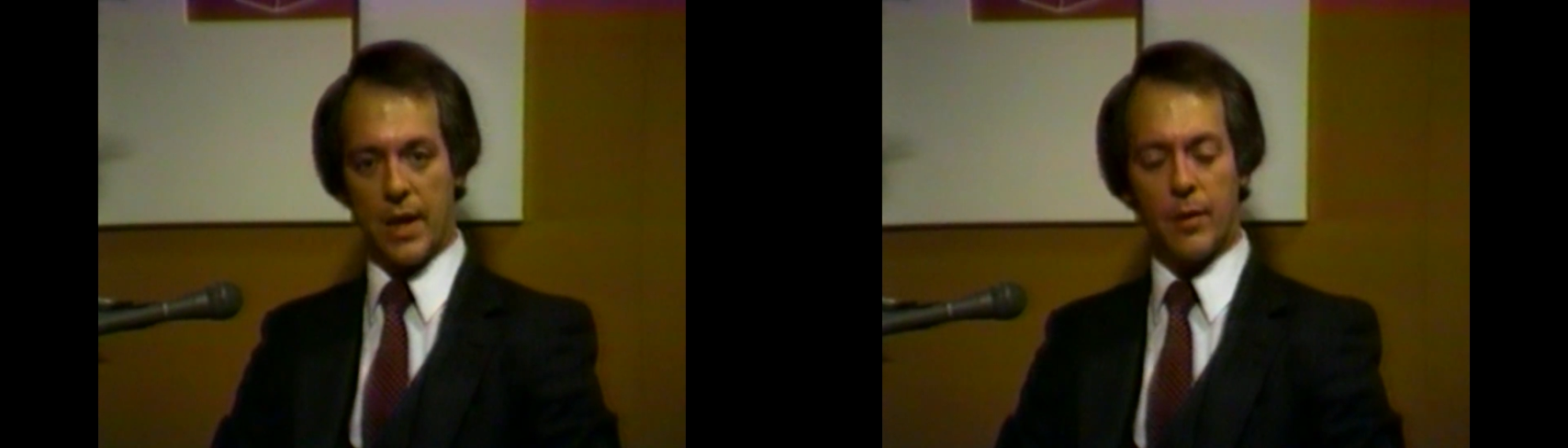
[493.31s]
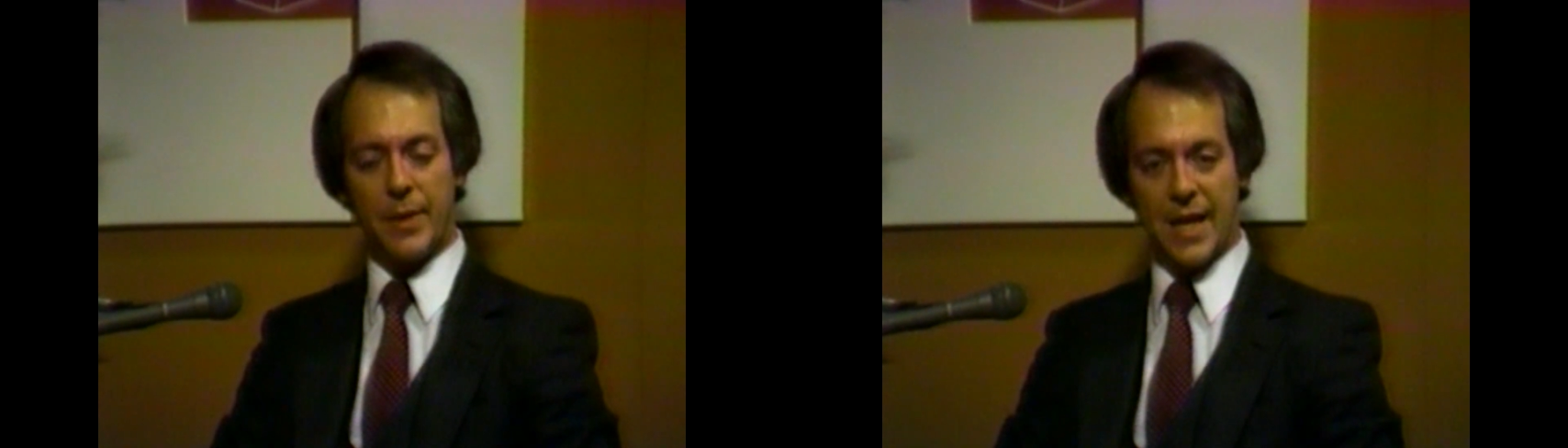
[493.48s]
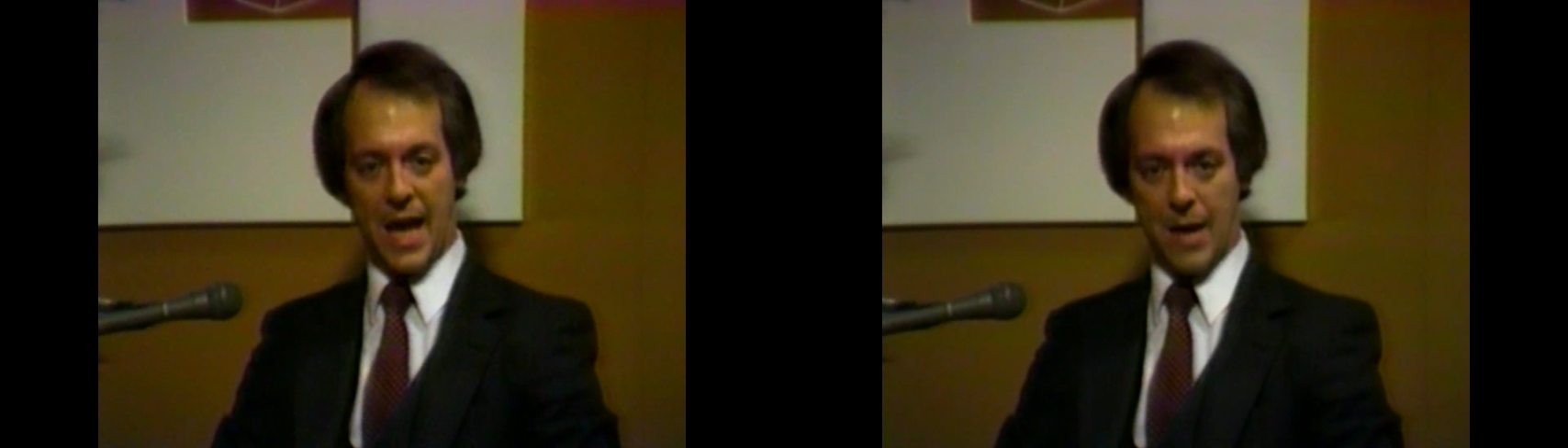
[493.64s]

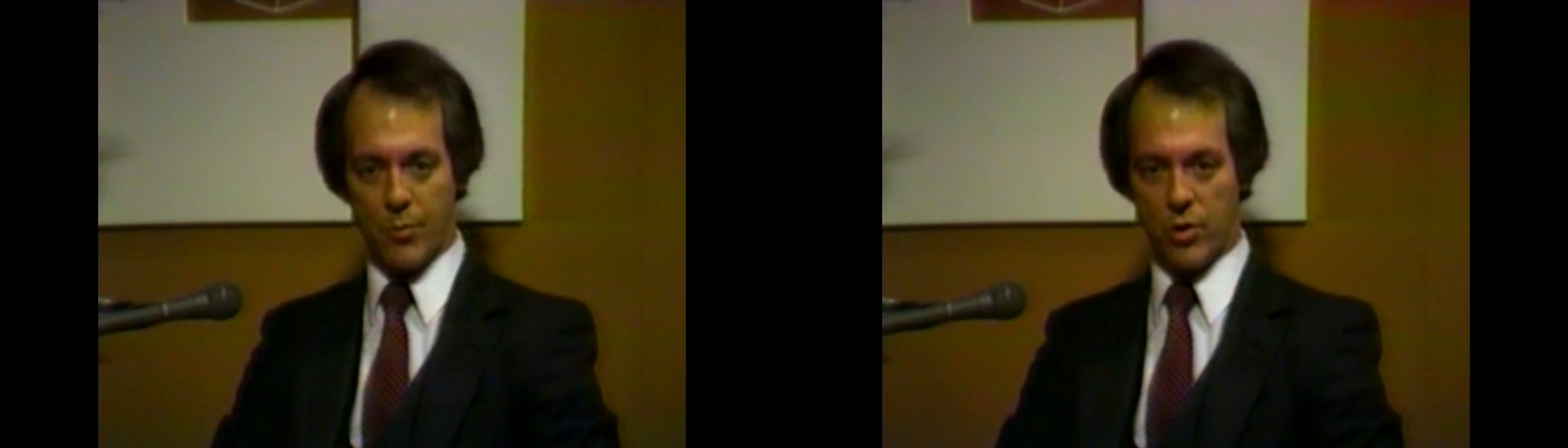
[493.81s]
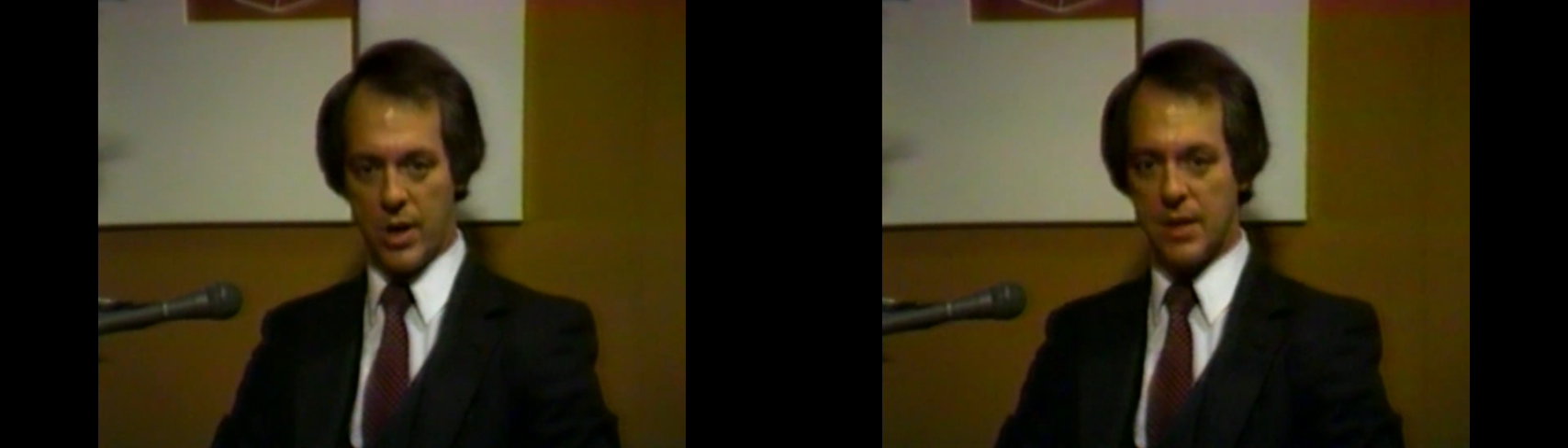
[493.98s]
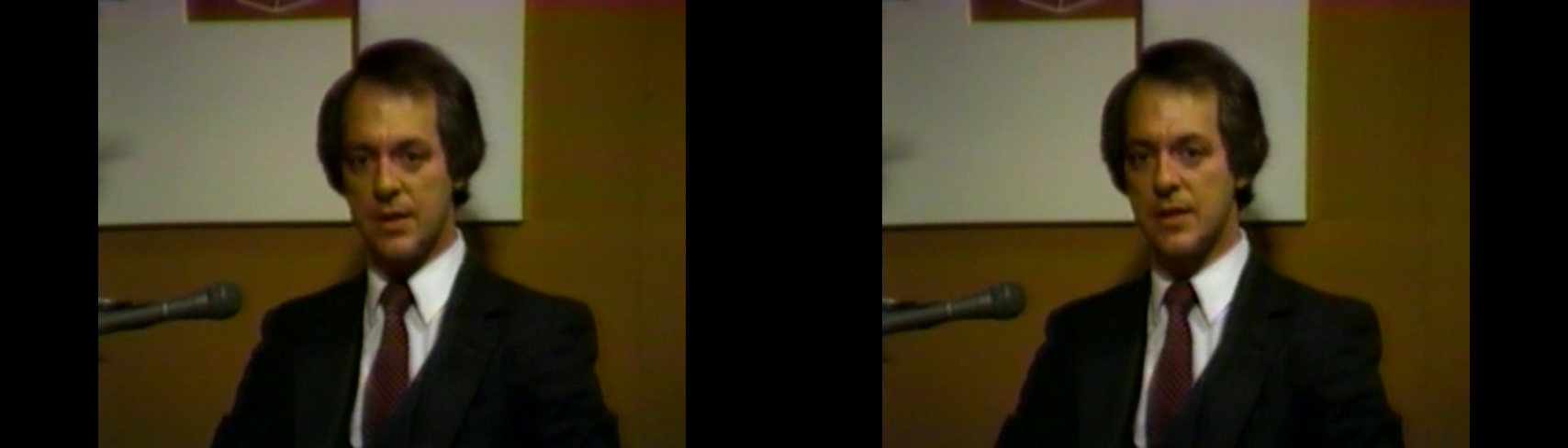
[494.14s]
That'll be
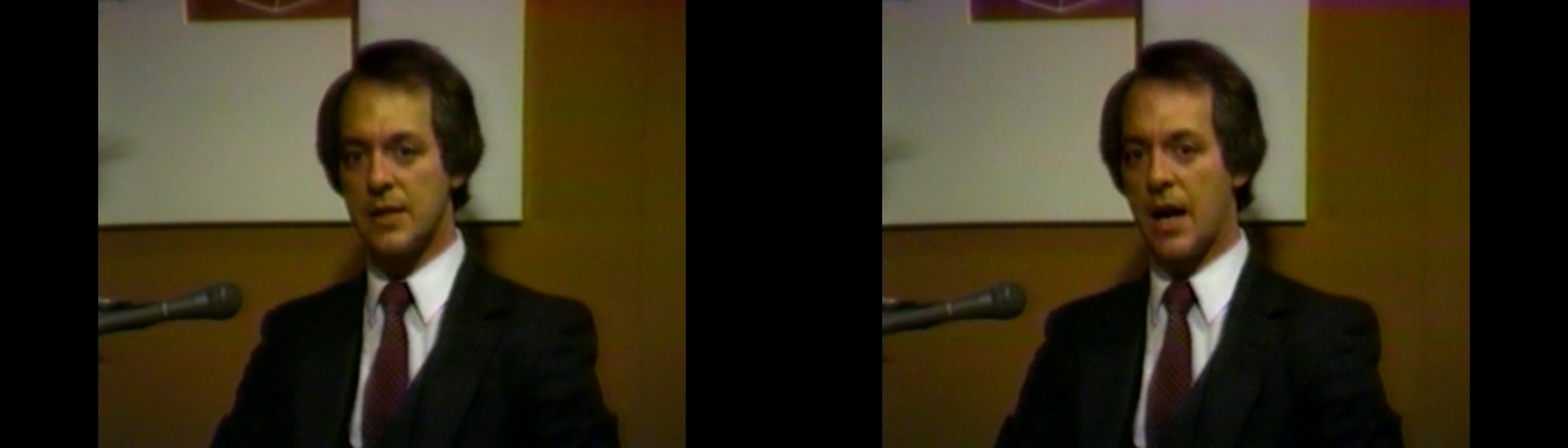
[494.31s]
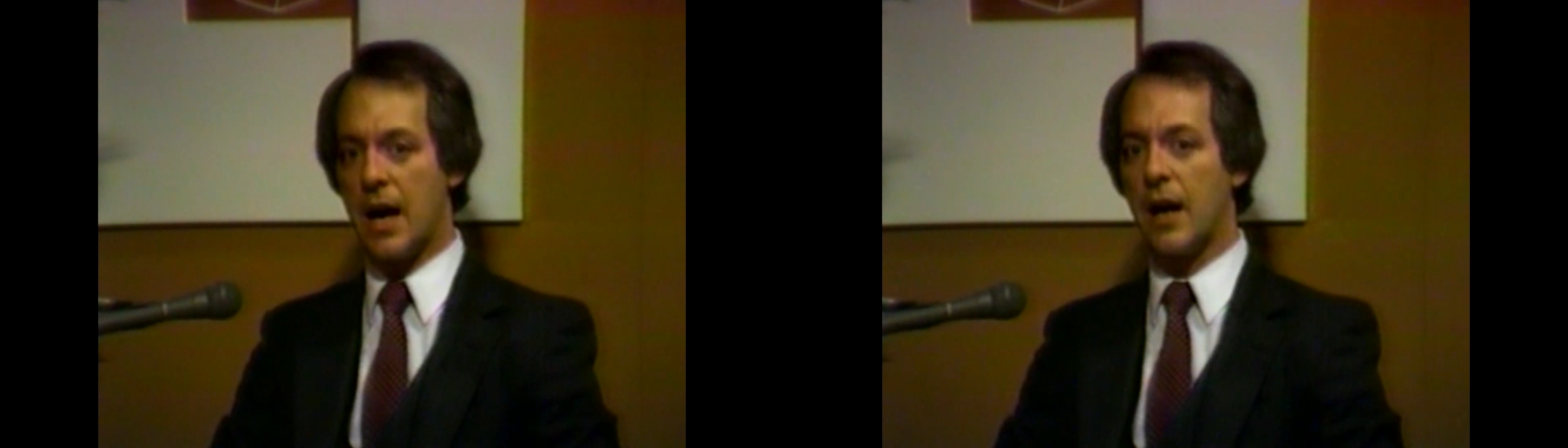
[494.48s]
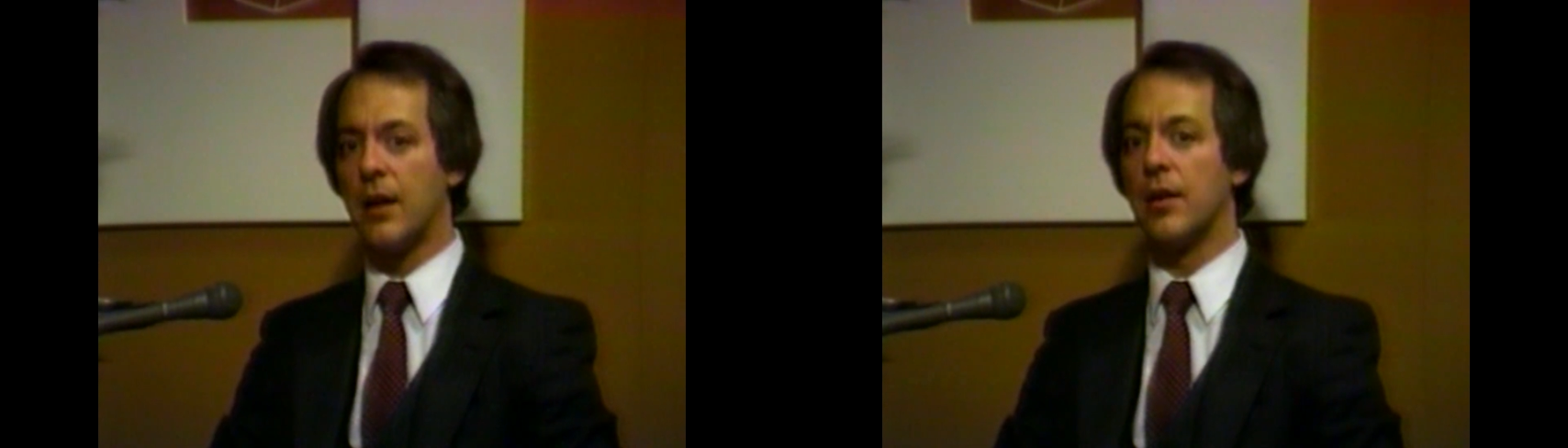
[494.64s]
cabaret
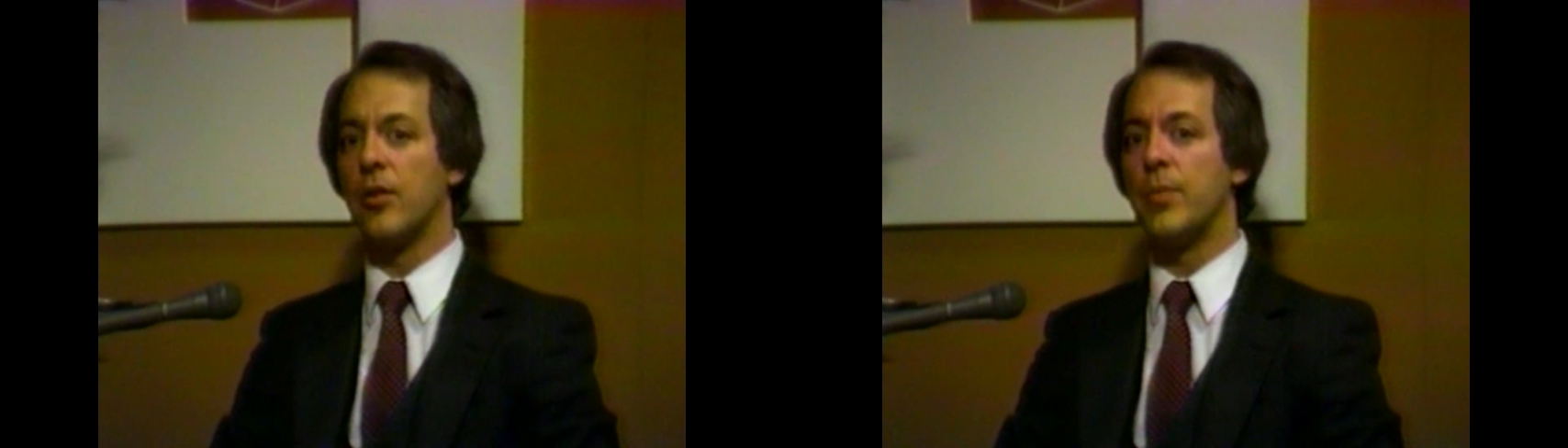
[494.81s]
style.